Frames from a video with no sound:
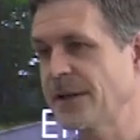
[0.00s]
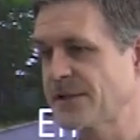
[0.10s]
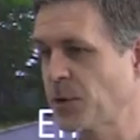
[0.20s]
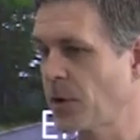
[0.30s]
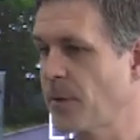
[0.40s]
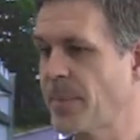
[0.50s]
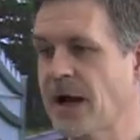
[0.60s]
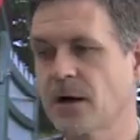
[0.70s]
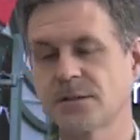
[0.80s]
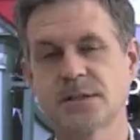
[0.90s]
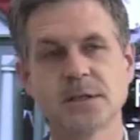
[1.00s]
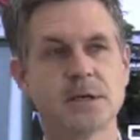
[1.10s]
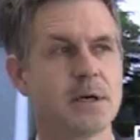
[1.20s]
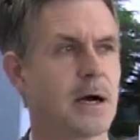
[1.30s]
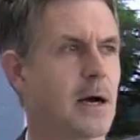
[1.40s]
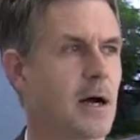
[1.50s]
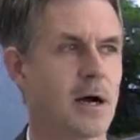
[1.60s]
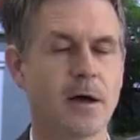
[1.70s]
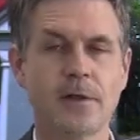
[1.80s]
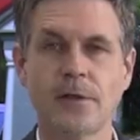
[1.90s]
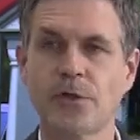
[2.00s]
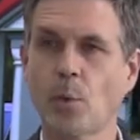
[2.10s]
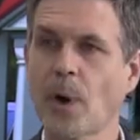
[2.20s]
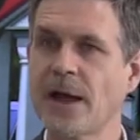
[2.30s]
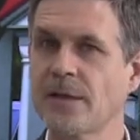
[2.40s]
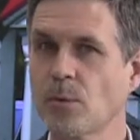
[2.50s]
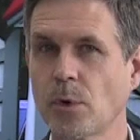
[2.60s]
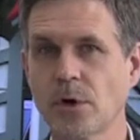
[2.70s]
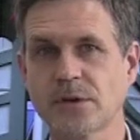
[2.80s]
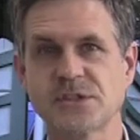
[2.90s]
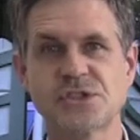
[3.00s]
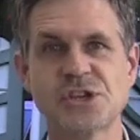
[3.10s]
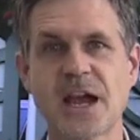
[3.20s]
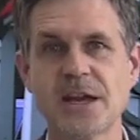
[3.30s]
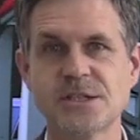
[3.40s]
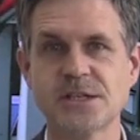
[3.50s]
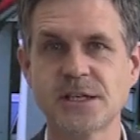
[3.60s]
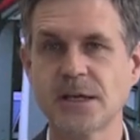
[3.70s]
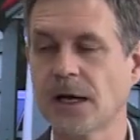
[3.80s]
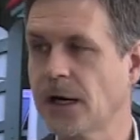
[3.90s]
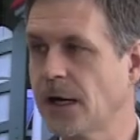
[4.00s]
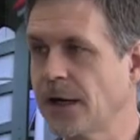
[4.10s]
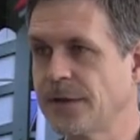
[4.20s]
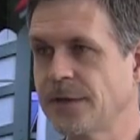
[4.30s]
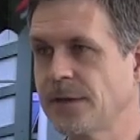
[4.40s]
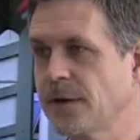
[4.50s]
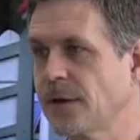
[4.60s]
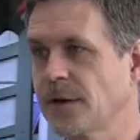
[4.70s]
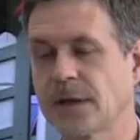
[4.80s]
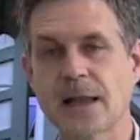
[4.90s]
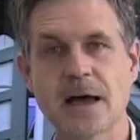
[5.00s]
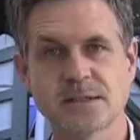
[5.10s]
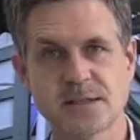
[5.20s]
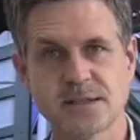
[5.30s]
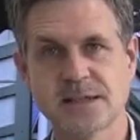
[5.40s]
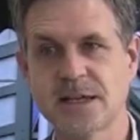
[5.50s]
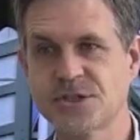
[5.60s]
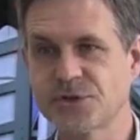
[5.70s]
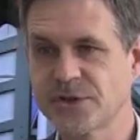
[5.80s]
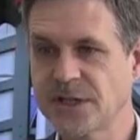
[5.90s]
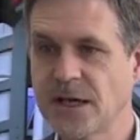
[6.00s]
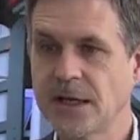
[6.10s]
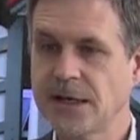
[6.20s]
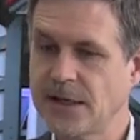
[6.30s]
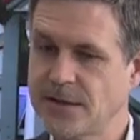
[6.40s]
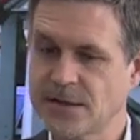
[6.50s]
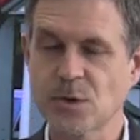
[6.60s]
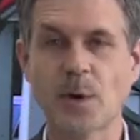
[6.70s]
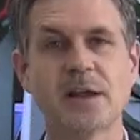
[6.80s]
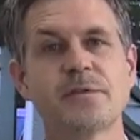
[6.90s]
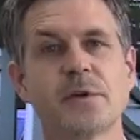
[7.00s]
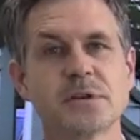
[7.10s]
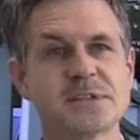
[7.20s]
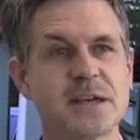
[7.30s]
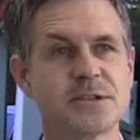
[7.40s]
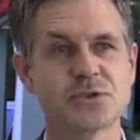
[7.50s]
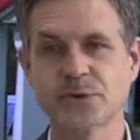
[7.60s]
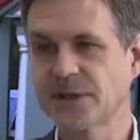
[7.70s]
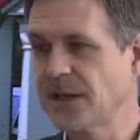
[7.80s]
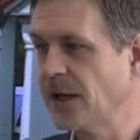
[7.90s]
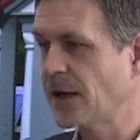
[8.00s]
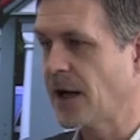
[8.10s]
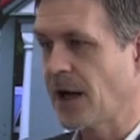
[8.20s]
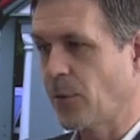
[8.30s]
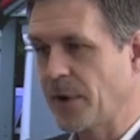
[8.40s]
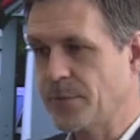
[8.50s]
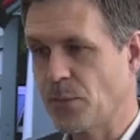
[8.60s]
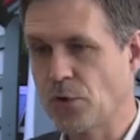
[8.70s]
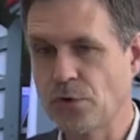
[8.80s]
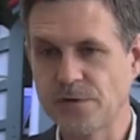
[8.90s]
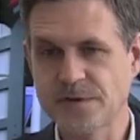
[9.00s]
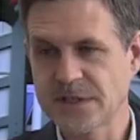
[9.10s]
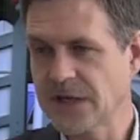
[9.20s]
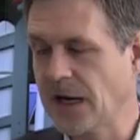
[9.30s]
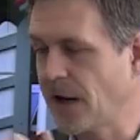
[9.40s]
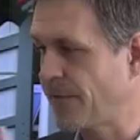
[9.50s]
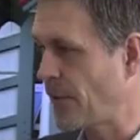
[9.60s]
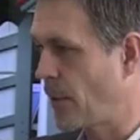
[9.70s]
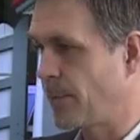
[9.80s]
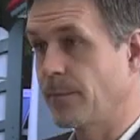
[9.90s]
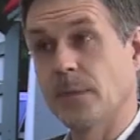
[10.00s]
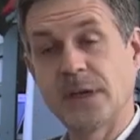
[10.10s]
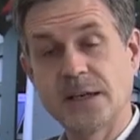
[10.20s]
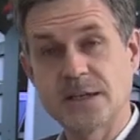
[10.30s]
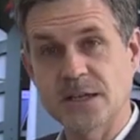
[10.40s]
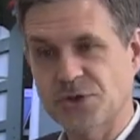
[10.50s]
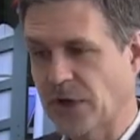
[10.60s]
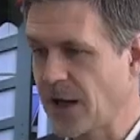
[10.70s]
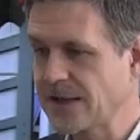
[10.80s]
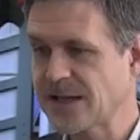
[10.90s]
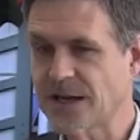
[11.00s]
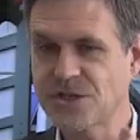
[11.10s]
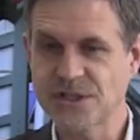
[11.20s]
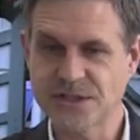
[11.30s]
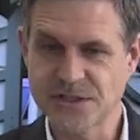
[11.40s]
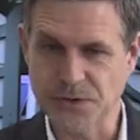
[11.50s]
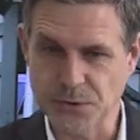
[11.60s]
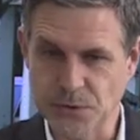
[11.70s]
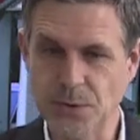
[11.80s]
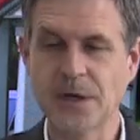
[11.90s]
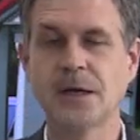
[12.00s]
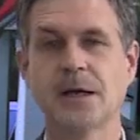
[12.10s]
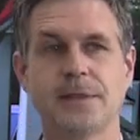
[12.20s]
it's all about the way the world is changing in the last century. In the 21st century, we moved from industrialization to